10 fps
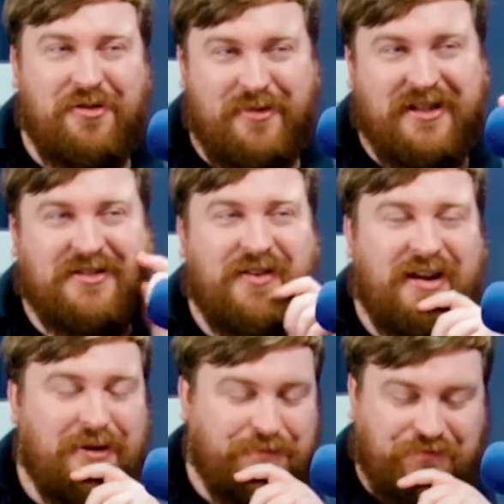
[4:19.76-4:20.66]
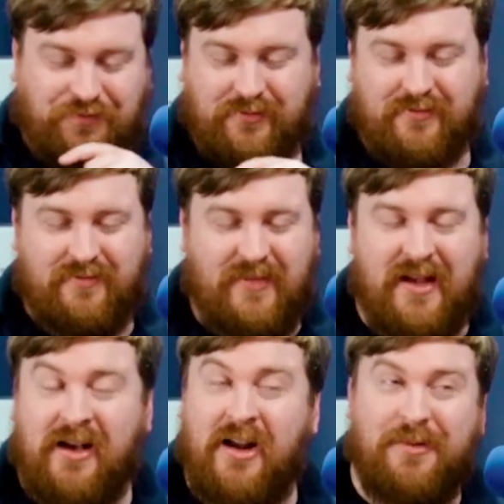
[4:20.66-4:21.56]
to him in this video.
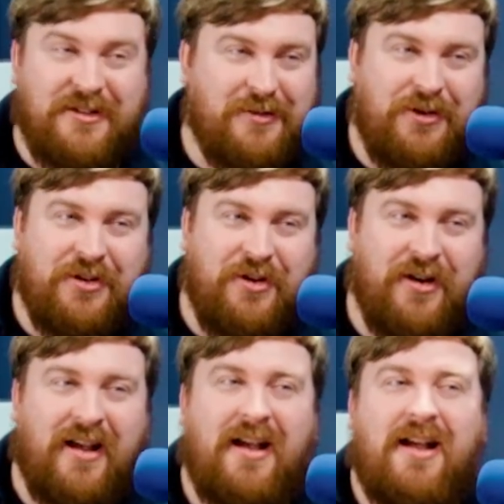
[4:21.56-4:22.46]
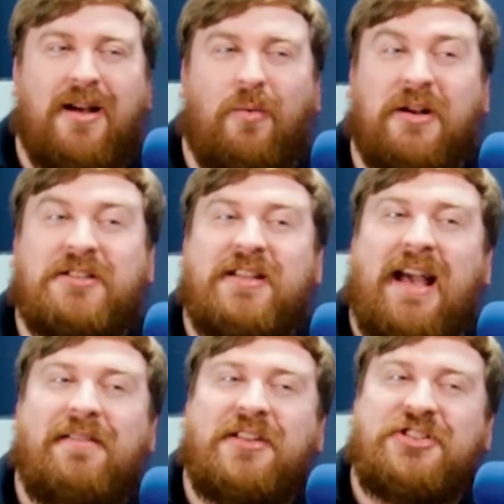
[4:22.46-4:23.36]
Caught up on some old nerd. Watched
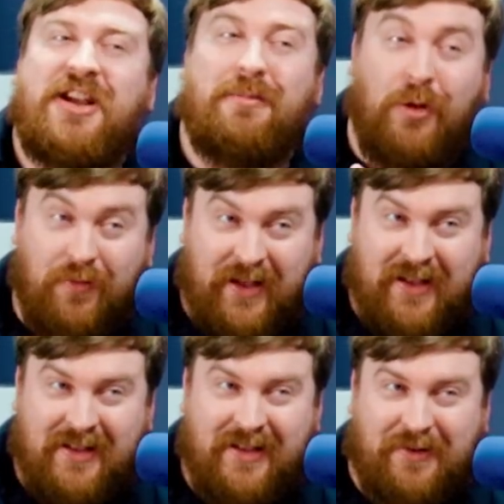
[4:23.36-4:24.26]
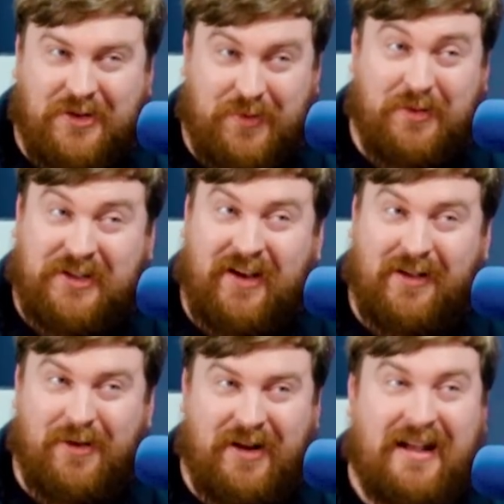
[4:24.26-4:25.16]
the AVGN movie, which we will talk
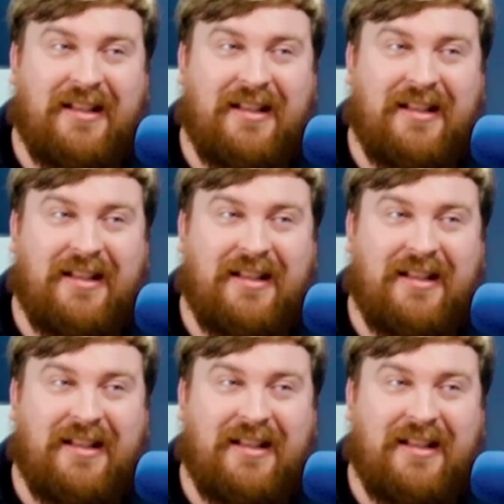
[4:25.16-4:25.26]
about at